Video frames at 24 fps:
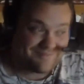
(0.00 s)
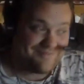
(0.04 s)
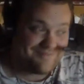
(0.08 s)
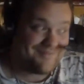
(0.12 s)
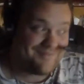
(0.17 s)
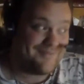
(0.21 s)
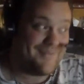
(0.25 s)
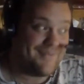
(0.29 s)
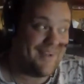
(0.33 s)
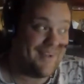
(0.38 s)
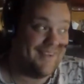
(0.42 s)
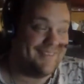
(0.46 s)

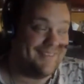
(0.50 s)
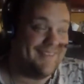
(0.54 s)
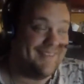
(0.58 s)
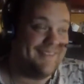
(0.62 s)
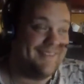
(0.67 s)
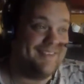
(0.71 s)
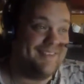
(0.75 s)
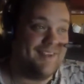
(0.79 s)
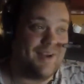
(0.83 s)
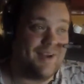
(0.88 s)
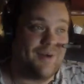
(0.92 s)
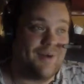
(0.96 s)
Well,
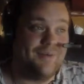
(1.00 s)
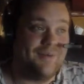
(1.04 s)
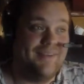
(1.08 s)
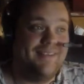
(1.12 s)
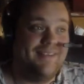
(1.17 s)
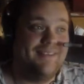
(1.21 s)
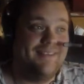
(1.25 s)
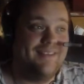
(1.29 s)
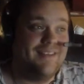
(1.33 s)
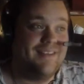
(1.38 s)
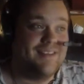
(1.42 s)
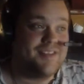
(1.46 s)

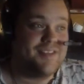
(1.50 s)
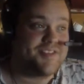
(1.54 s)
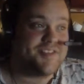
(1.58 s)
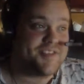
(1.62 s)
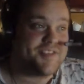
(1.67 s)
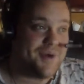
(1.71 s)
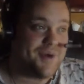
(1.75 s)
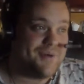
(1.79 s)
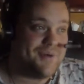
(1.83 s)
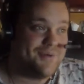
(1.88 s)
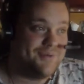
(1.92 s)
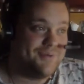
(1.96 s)

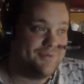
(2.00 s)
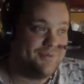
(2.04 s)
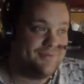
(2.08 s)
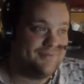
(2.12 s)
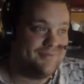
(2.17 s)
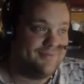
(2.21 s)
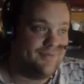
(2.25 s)
so